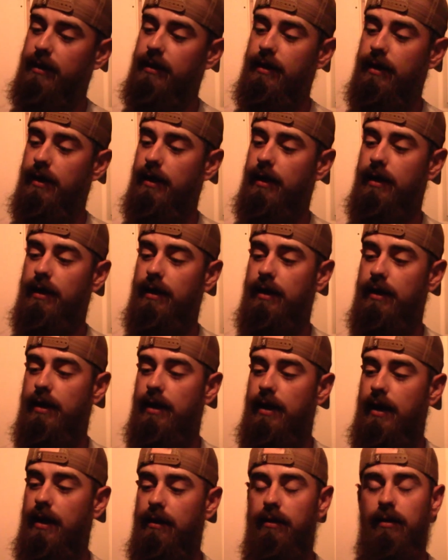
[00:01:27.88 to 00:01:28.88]

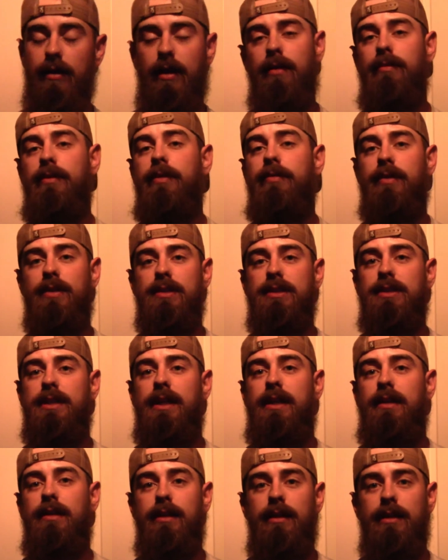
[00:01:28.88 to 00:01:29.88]
I love the
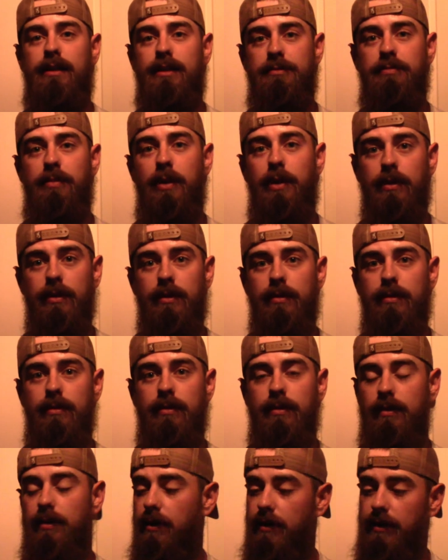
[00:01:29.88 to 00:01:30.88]
versatility this bow
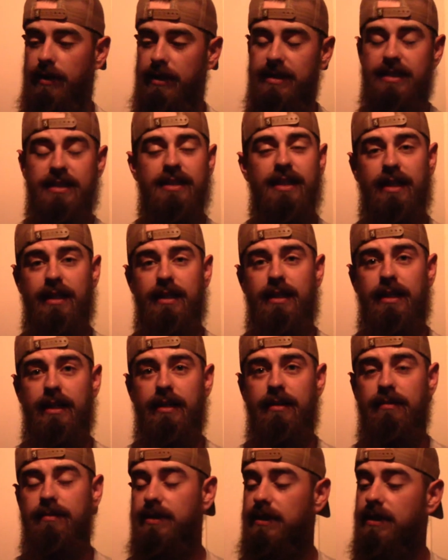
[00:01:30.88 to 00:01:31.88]
or this sight
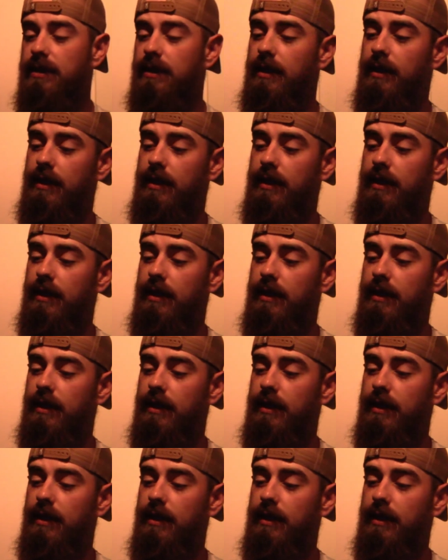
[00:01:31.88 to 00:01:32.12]
gives.